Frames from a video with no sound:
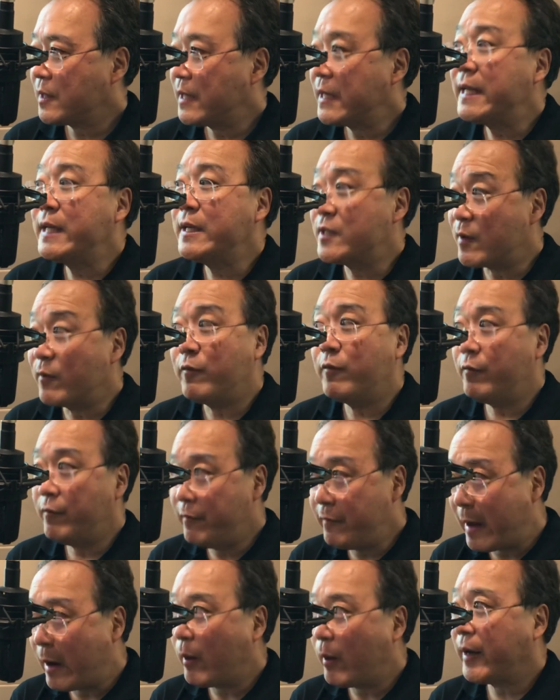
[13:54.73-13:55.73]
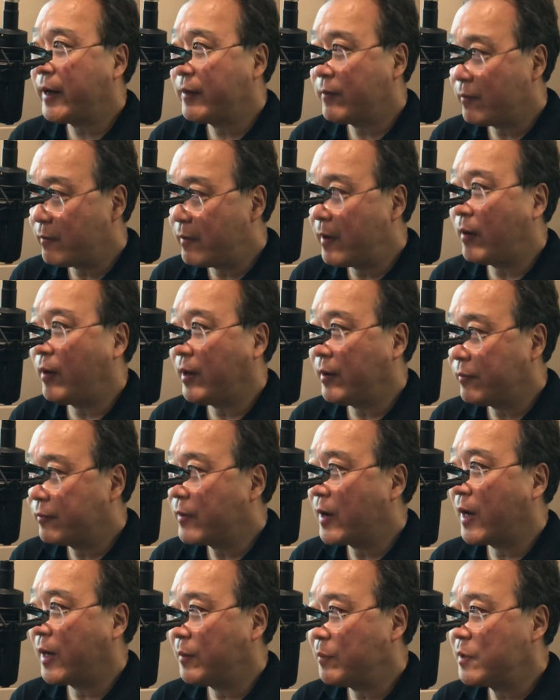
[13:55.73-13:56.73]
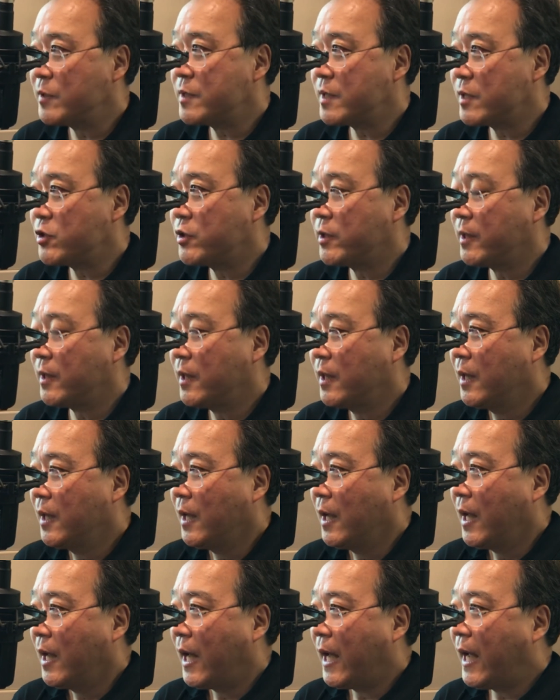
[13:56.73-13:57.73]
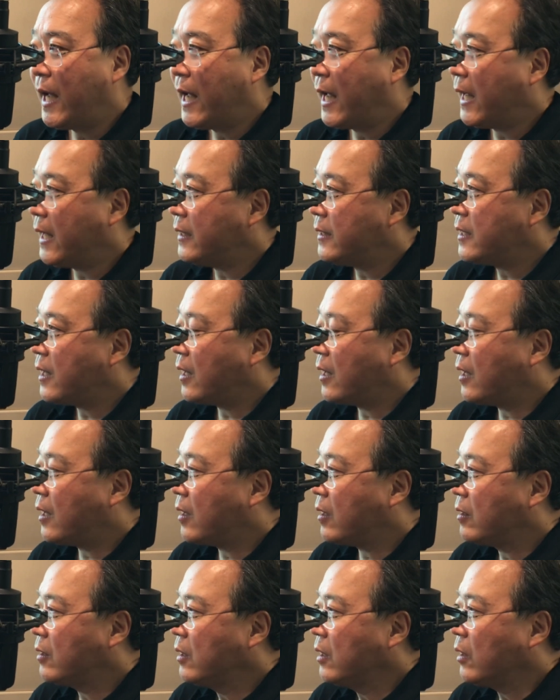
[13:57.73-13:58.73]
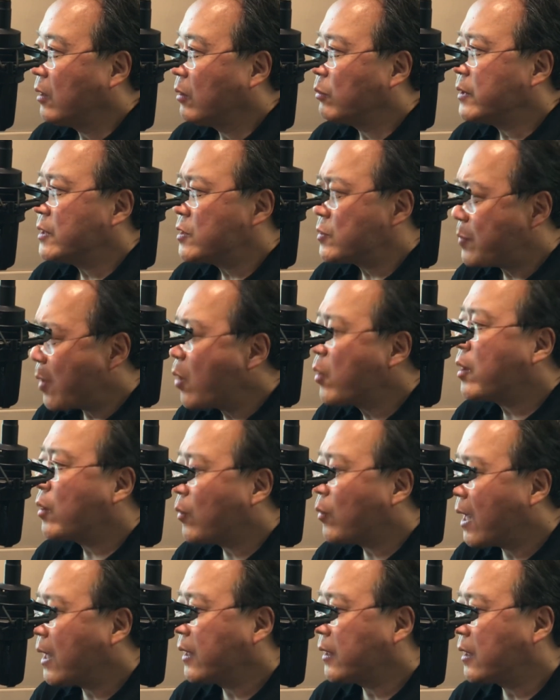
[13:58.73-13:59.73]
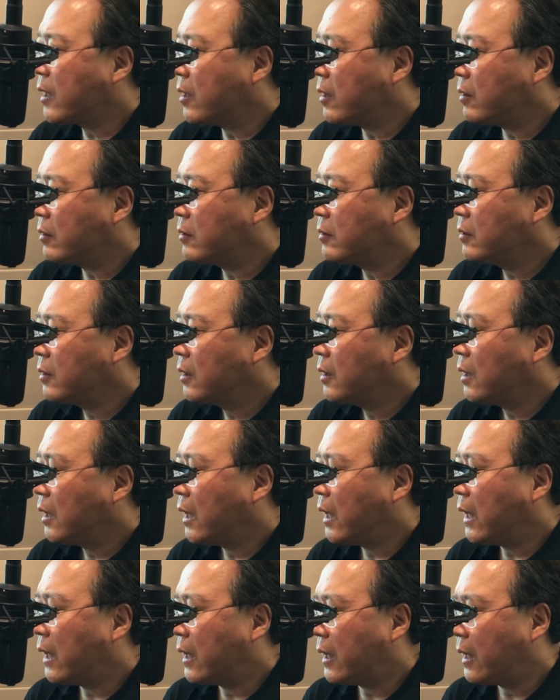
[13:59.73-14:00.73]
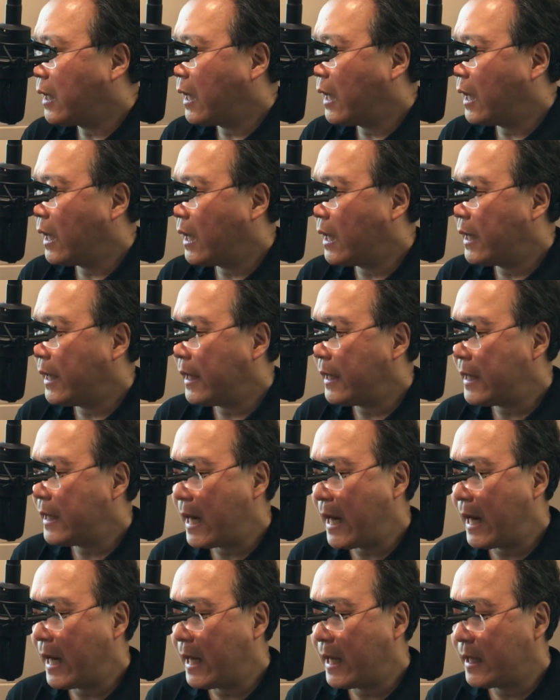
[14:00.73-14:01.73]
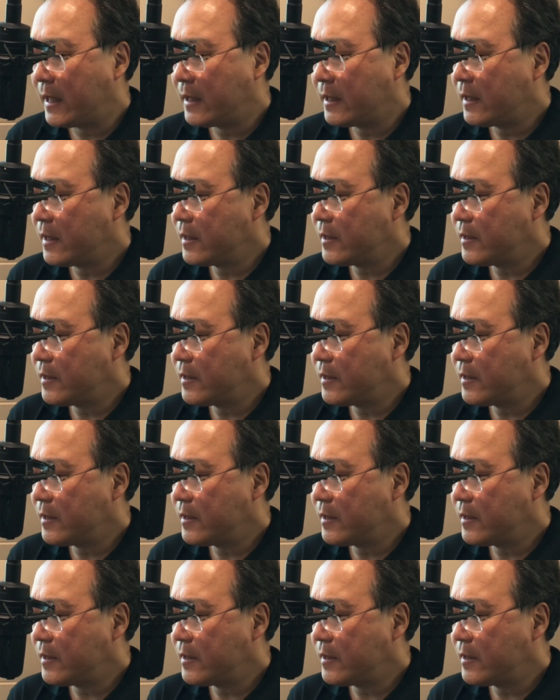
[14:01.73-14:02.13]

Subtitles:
he's a very, very fine musician, and we spoke a while ago, and